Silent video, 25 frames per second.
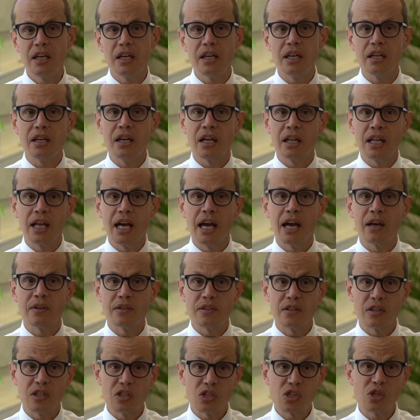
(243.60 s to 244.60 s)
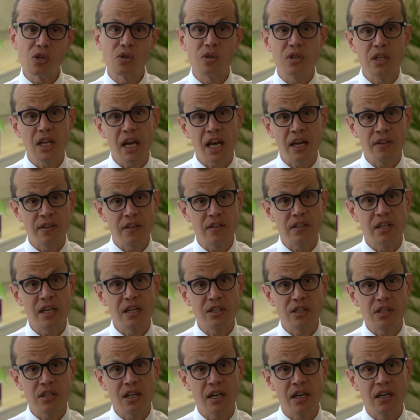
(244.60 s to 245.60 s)
it allows the student and the
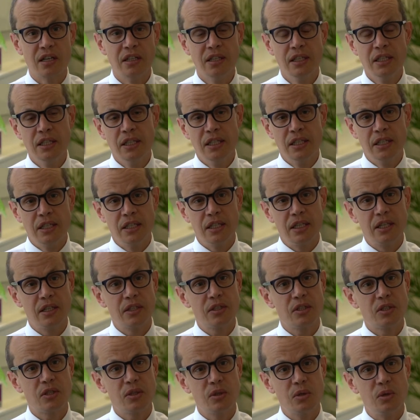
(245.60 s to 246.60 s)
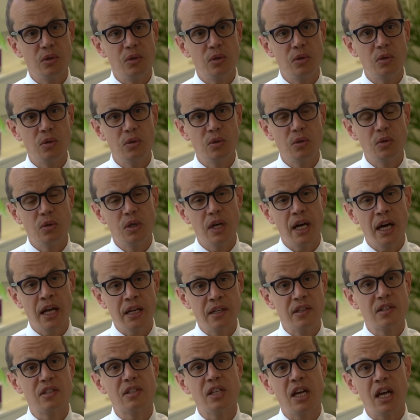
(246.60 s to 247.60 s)
teacher to
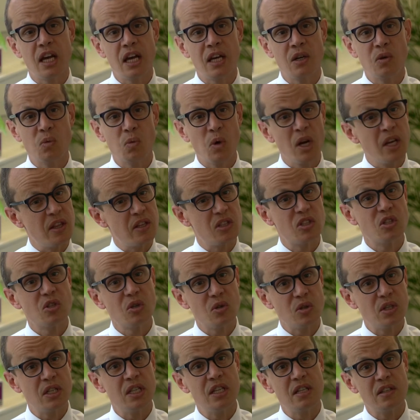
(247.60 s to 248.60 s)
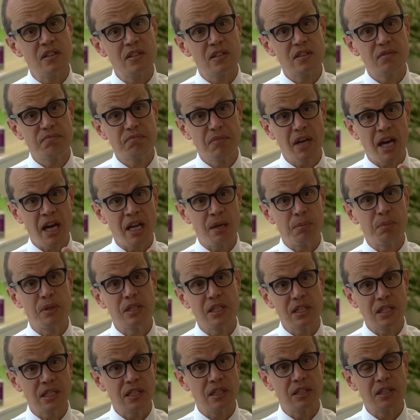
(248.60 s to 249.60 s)
understand where the student is at a
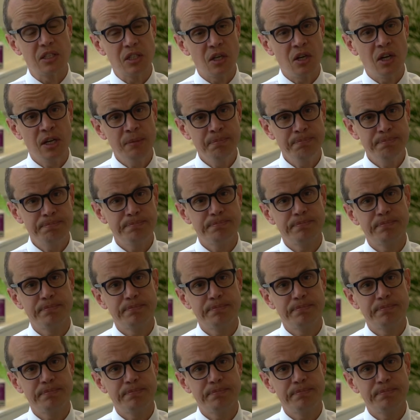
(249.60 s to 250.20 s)
particular time.